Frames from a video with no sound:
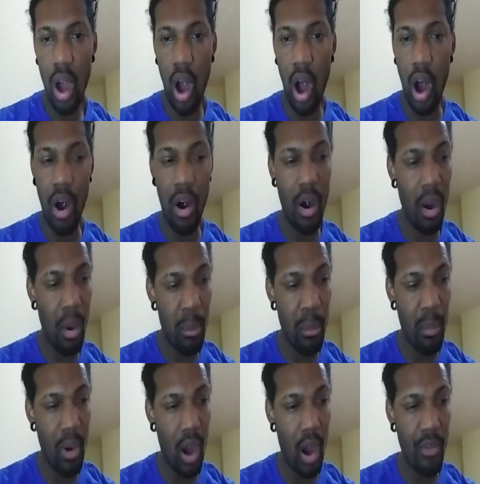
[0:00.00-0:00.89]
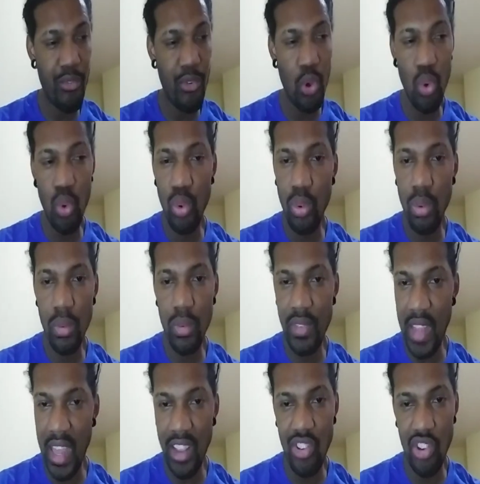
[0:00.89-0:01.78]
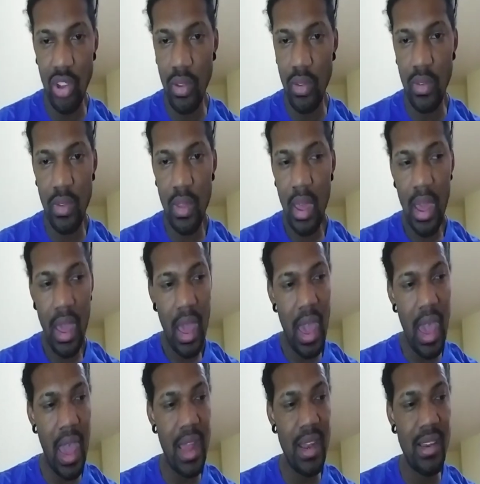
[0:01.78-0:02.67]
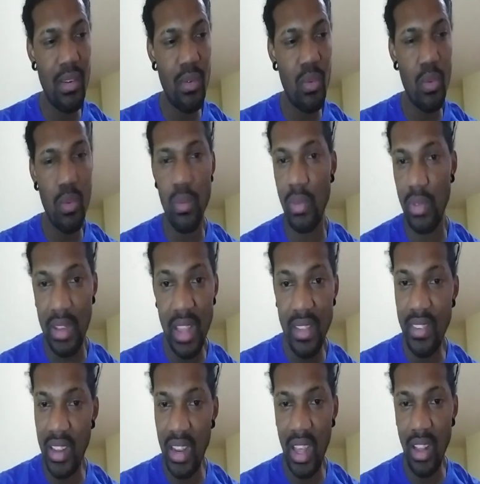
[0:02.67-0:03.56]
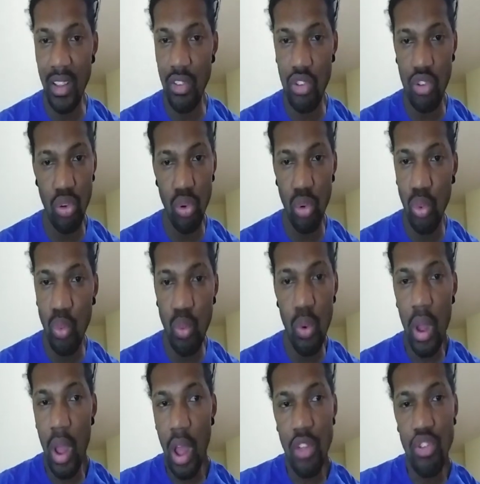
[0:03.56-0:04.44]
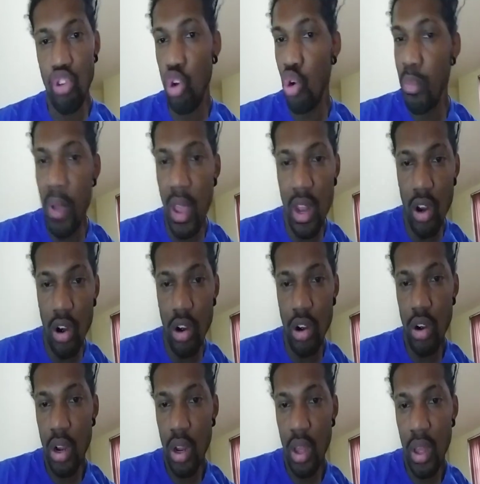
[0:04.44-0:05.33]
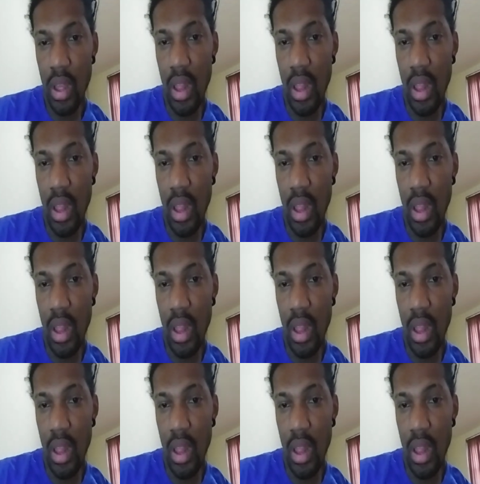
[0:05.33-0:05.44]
a few stations and listen in to 2 meter.